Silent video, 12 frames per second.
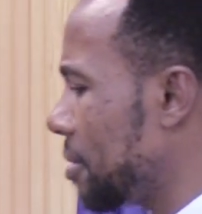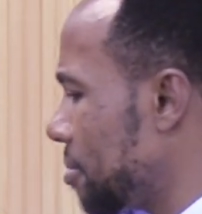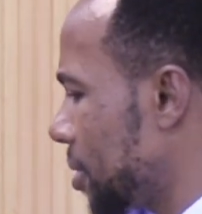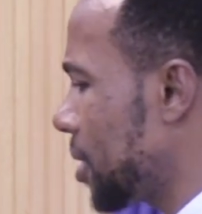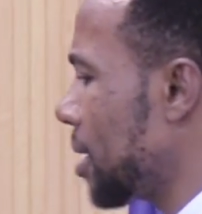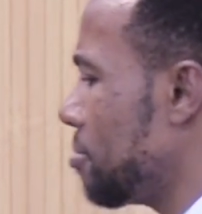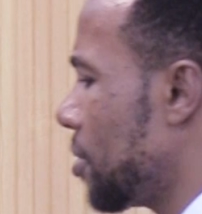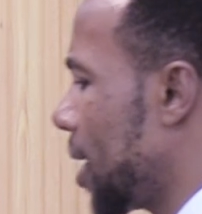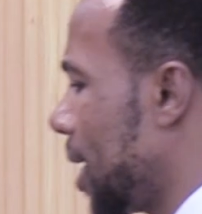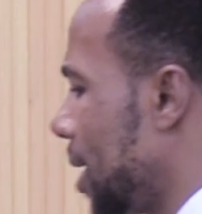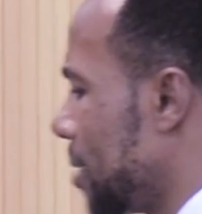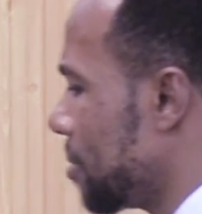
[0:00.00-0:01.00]

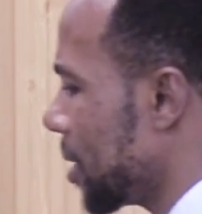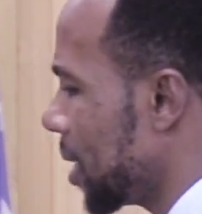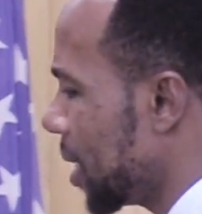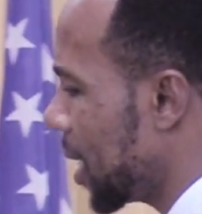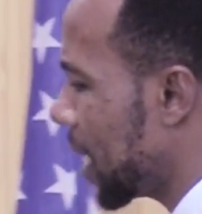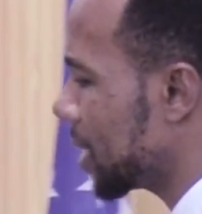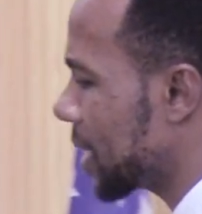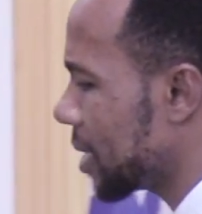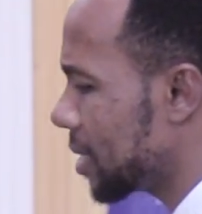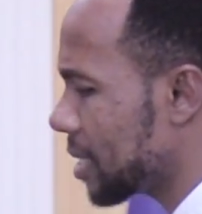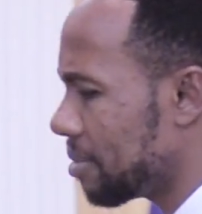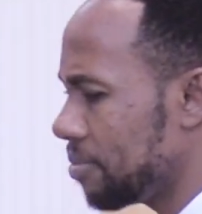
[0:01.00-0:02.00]
somewhere and
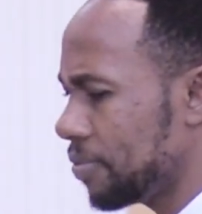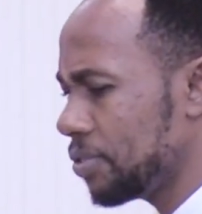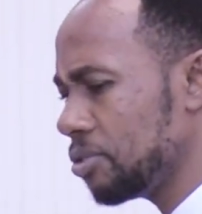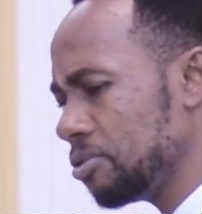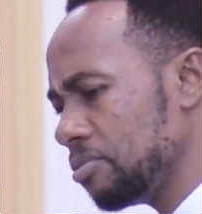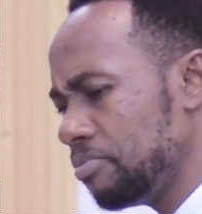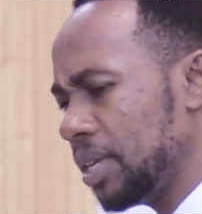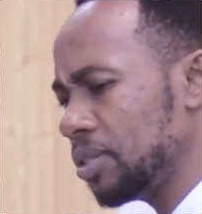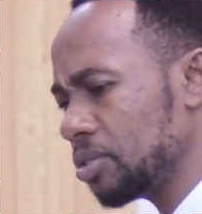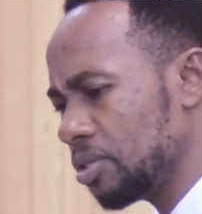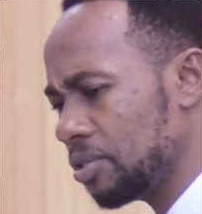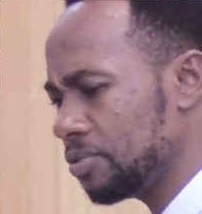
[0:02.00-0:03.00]
get some few
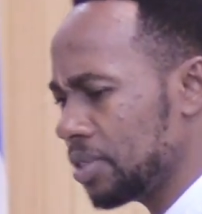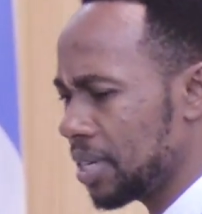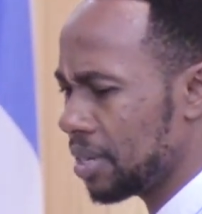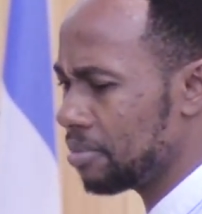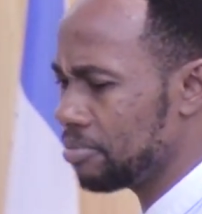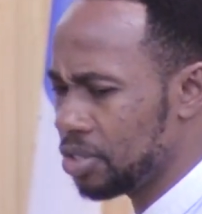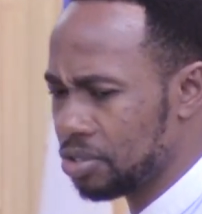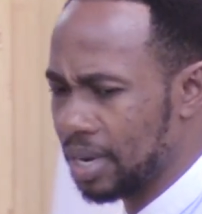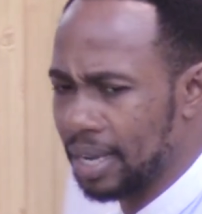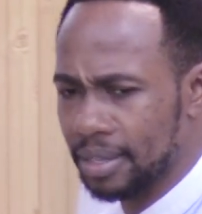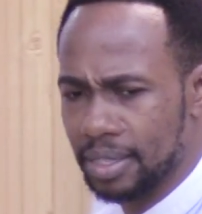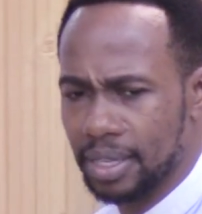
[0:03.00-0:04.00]
bit of
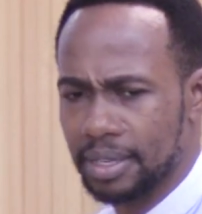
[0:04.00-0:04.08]
drugs.